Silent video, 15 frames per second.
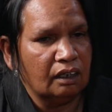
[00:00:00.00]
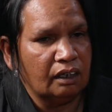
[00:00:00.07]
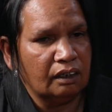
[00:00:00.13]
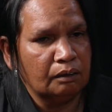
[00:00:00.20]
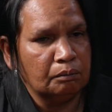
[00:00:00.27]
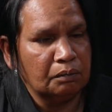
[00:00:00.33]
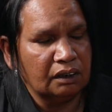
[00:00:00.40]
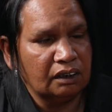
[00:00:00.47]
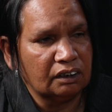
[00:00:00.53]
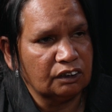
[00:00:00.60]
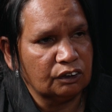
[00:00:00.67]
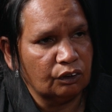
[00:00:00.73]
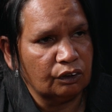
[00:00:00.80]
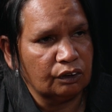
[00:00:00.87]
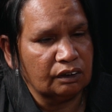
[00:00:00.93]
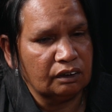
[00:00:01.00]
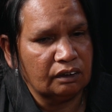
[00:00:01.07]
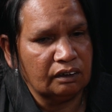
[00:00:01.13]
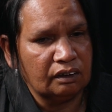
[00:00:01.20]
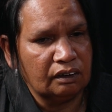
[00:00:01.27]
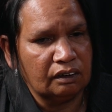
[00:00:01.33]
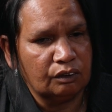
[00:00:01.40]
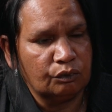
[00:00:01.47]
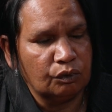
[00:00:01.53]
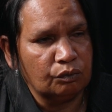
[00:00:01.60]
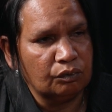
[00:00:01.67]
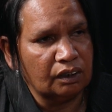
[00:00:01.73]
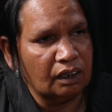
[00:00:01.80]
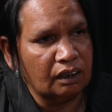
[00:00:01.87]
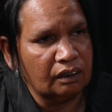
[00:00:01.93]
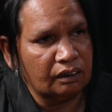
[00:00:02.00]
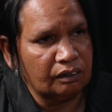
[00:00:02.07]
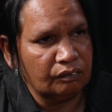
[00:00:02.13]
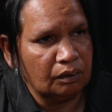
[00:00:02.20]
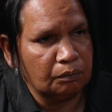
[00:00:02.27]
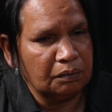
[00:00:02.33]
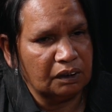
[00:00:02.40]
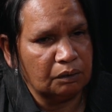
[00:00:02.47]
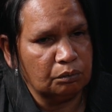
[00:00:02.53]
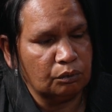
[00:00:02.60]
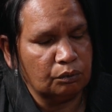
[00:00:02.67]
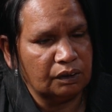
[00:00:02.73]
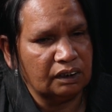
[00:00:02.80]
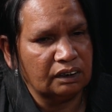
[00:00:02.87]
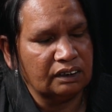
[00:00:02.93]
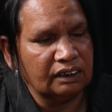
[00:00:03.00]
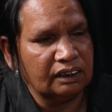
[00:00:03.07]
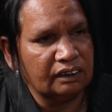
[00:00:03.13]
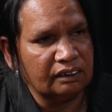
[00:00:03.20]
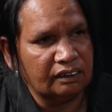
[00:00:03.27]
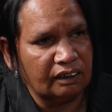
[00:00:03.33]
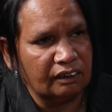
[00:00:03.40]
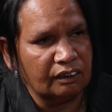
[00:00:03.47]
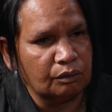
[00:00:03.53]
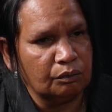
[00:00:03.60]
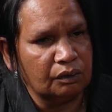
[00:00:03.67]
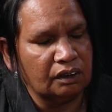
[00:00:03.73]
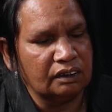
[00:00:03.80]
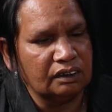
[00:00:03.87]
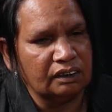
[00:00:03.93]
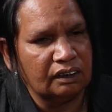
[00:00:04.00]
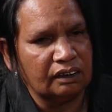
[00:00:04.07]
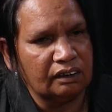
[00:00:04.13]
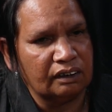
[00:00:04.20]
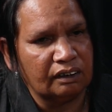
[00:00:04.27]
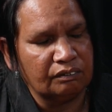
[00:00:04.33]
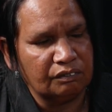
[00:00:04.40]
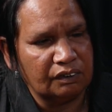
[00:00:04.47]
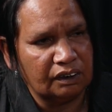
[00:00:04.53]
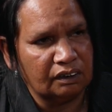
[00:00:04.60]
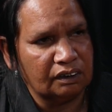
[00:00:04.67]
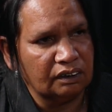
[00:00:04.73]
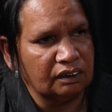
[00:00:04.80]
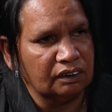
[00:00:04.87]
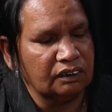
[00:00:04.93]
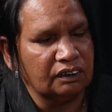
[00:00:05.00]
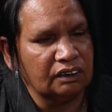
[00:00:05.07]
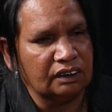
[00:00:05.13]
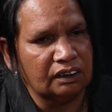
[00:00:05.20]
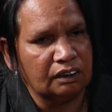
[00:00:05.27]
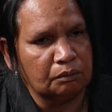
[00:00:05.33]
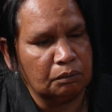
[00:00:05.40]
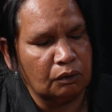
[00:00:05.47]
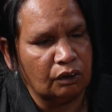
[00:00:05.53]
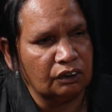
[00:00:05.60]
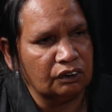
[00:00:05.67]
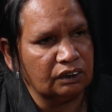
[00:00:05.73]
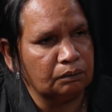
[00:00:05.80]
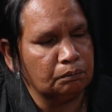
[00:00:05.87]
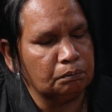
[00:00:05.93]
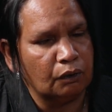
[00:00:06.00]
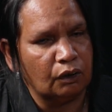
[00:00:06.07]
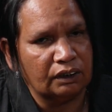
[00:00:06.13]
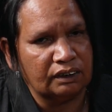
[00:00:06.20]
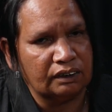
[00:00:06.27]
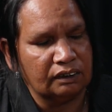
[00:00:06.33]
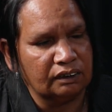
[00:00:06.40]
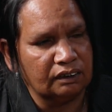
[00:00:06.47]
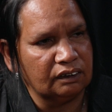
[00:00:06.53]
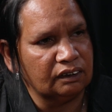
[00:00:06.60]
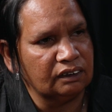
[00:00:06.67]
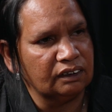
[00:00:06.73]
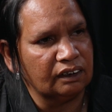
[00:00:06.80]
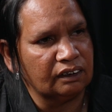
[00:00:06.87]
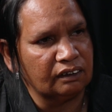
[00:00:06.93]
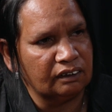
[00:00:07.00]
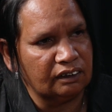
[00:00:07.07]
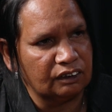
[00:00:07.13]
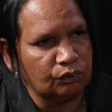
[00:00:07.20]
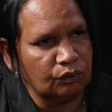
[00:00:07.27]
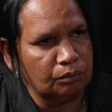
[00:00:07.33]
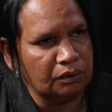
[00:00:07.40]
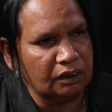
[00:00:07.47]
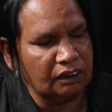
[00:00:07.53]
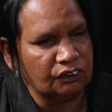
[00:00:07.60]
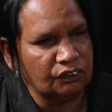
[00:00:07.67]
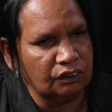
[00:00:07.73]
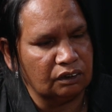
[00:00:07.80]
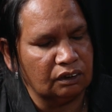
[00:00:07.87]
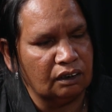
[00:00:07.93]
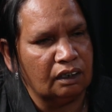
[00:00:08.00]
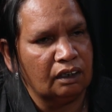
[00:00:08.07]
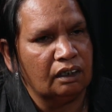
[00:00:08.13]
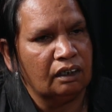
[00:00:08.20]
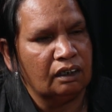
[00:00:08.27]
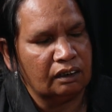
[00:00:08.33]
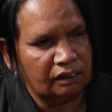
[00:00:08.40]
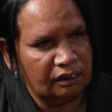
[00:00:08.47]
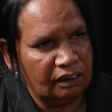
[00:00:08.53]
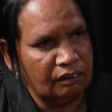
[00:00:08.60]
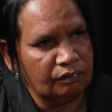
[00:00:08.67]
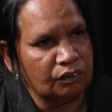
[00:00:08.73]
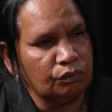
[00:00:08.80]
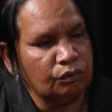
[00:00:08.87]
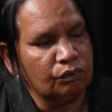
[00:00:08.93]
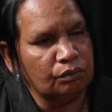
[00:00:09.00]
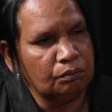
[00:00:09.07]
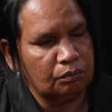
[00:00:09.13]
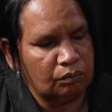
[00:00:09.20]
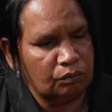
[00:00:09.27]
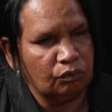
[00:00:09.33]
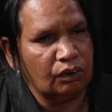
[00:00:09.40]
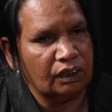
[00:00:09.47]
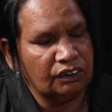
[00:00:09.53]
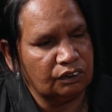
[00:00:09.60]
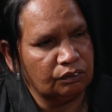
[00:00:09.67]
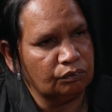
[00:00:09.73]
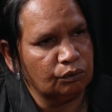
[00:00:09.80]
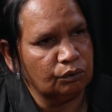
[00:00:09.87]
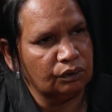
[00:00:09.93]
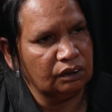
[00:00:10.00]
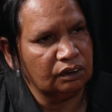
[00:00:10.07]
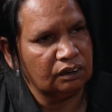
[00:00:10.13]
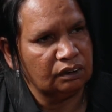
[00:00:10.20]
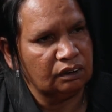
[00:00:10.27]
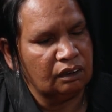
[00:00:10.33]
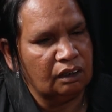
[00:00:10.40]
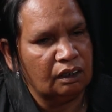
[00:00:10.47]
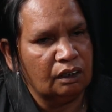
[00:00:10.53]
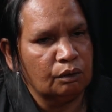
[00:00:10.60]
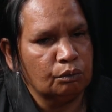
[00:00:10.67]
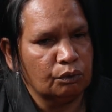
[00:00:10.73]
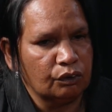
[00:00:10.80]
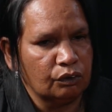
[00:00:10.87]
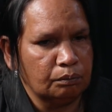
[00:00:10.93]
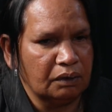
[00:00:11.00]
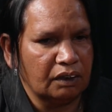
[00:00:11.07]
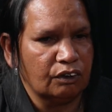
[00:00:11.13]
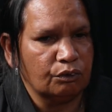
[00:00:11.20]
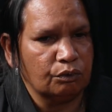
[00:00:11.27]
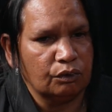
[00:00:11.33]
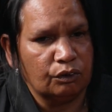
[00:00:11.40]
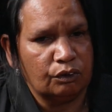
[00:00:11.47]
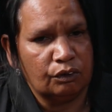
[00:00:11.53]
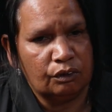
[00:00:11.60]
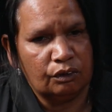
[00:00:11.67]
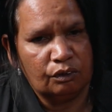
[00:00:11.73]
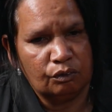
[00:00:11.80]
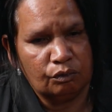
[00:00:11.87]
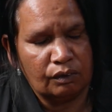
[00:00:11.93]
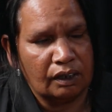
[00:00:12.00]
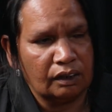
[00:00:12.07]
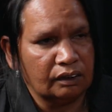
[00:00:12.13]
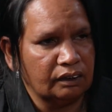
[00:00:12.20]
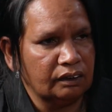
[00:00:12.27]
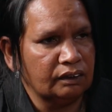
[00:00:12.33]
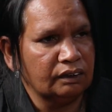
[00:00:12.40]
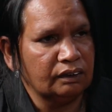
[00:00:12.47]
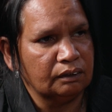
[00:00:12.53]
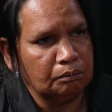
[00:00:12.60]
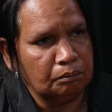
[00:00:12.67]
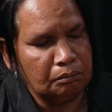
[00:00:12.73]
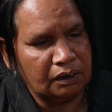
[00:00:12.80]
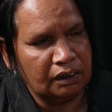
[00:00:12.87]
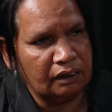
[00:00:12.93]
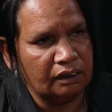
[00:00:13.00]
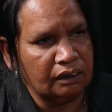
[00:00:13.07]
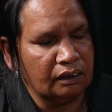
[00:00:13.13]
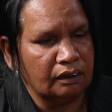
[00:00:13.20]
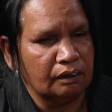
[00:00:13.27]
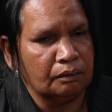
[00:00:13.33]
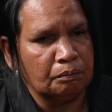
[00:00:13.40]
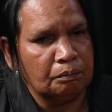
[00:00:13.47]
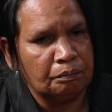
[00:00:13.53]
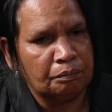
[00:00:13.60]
And being soaked in the grim reality of our people, where you're seeing death, where you're seeing unfairnesses, you're seeing biasness, and you're seeing the discrimination, you have to raise your voice, whether it be through rallies, media,